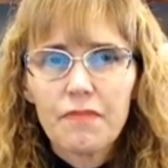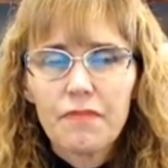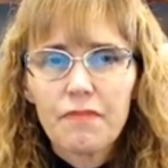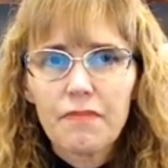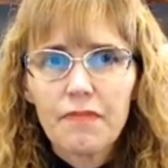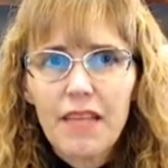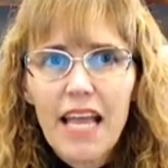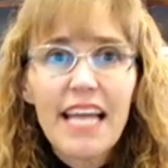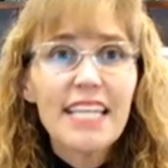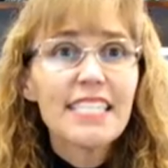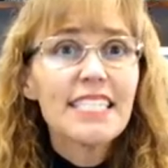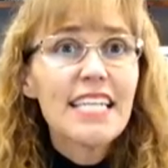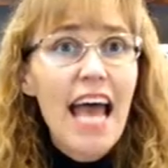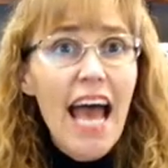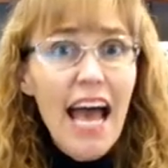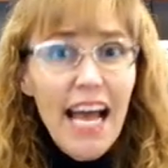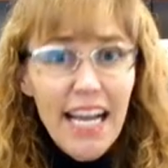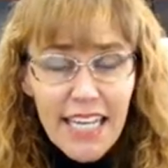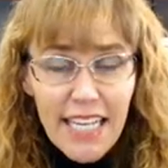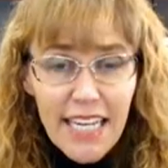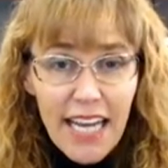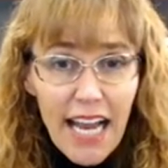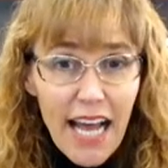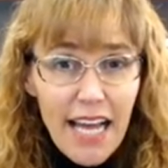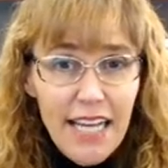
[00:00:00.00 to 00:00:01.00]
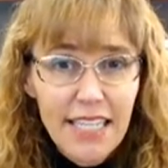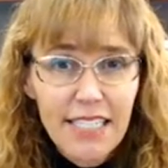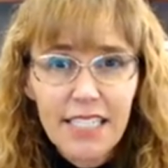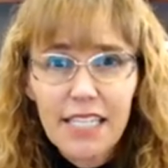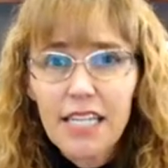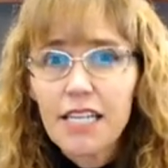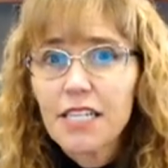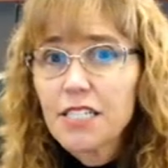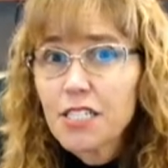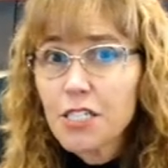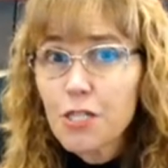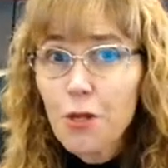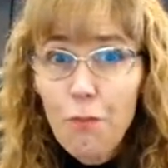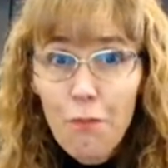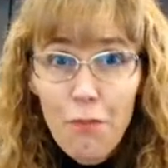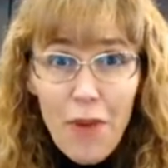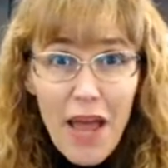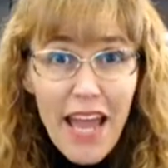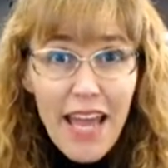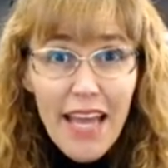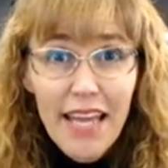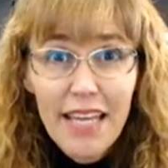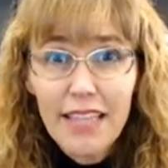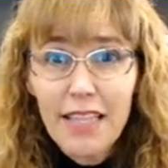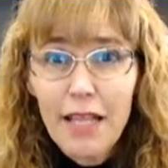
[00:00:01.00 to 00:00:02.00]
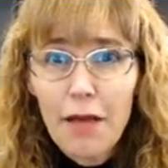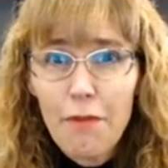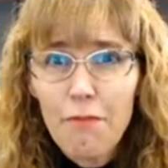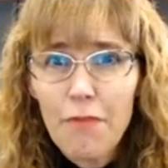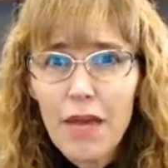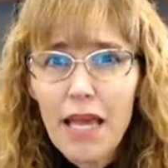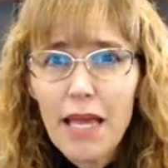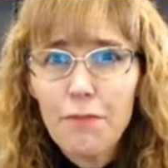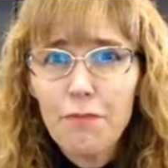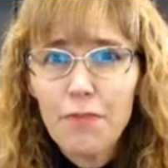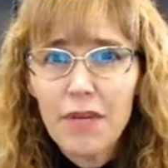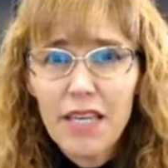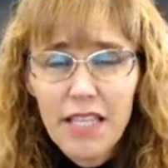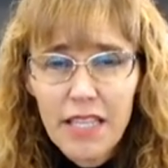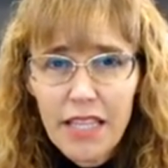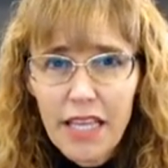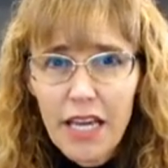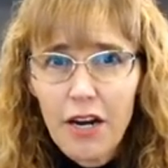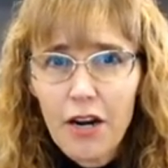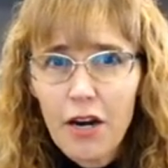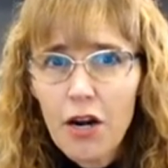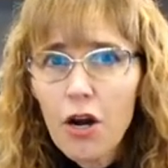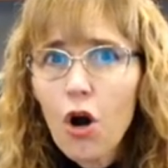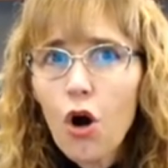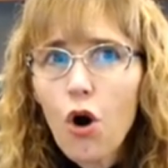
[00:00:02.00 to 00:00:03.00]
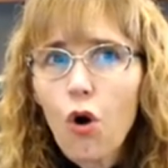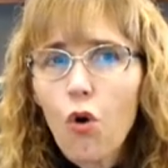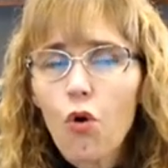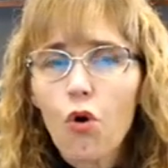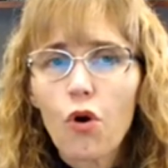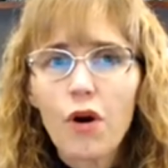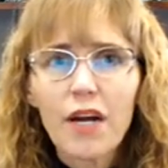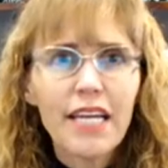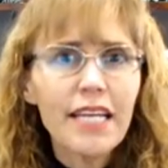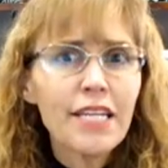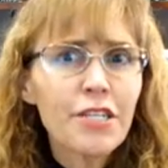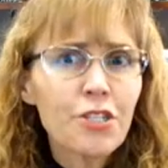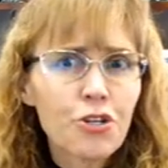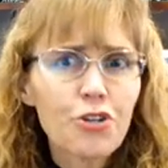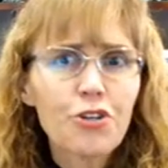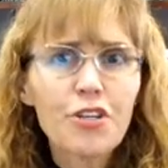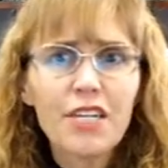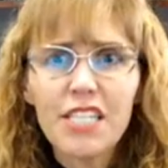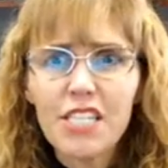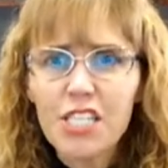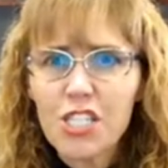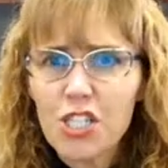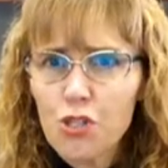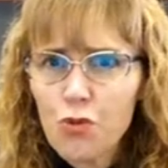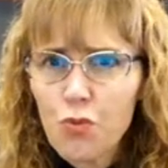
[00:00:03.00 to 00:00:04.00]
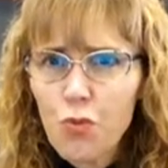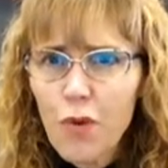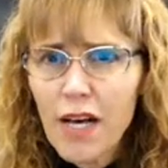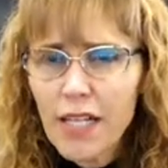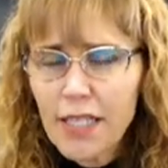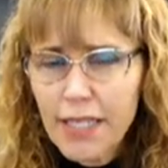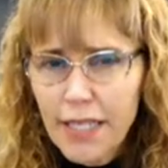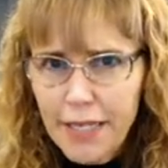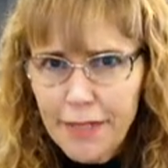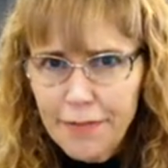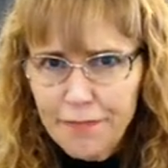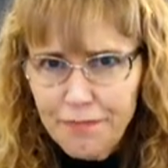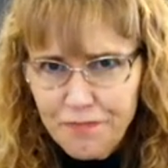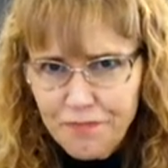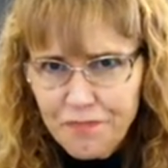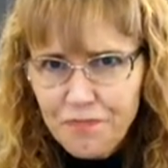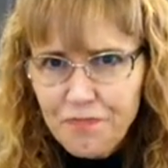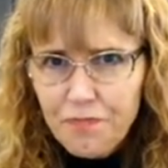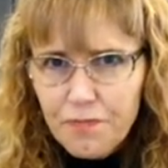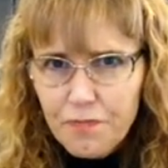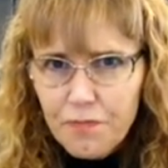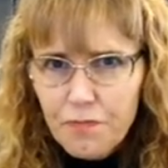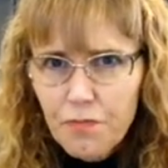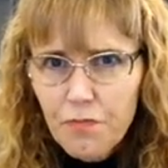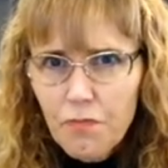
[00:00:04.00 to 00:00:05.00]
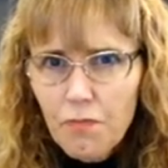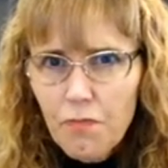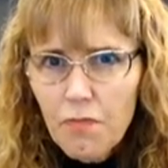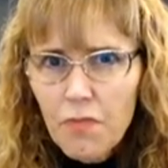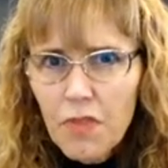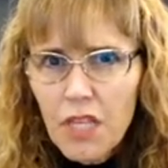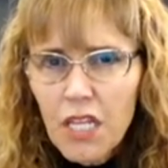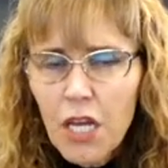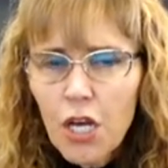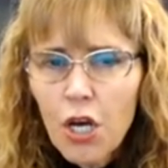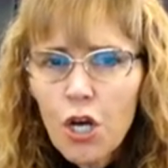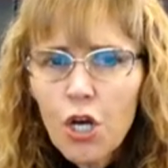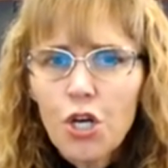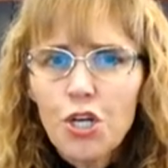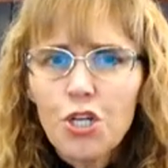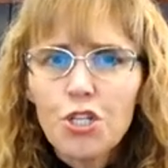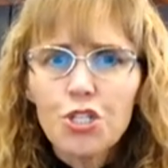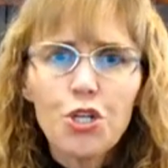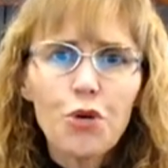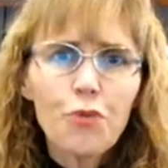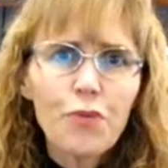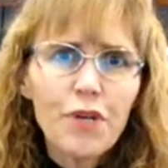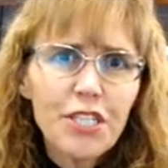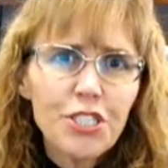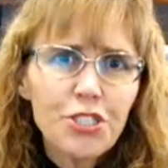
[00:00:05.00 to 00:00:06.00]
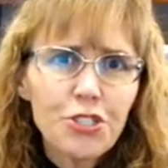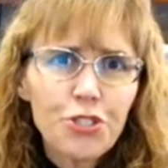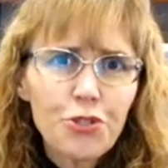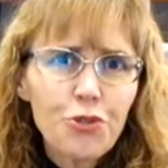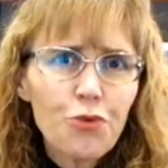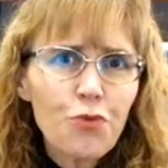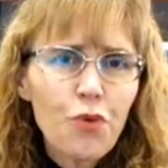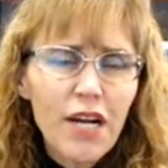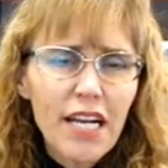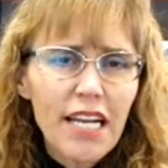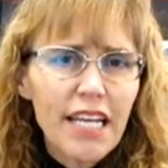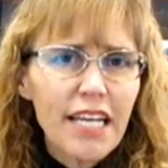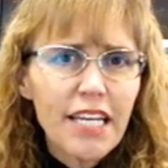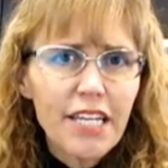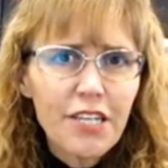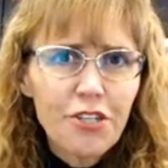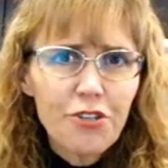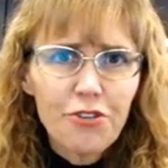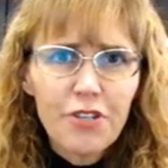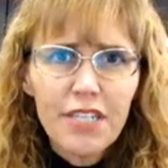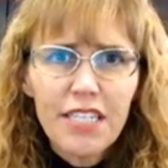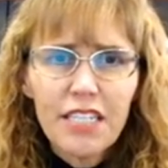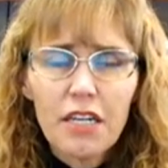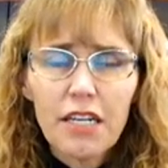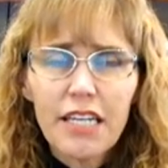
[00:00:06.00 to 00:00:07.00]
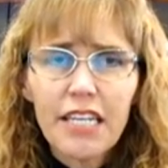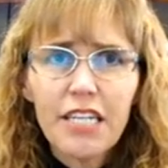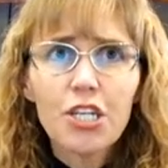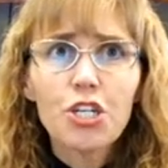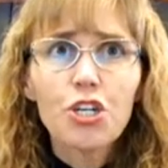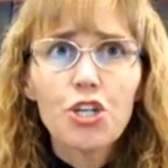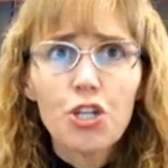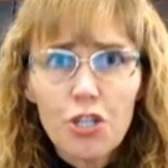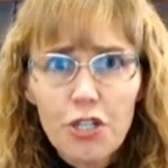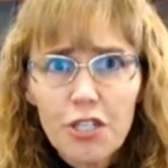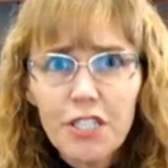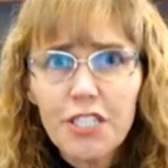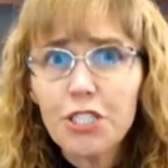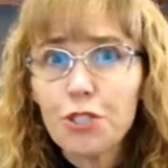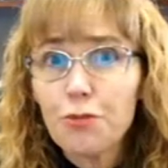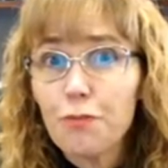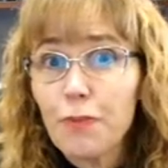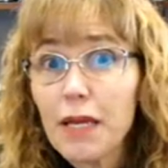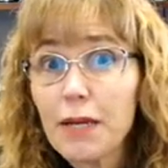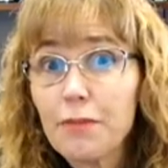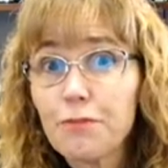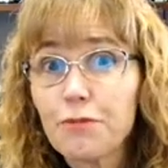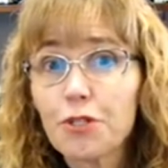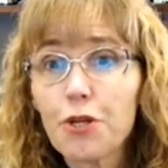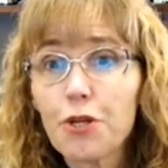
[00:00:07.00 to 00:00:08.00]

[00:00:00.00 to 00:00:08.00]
antagonize some pain that may be there or increase swelling. So we do want to encourage people to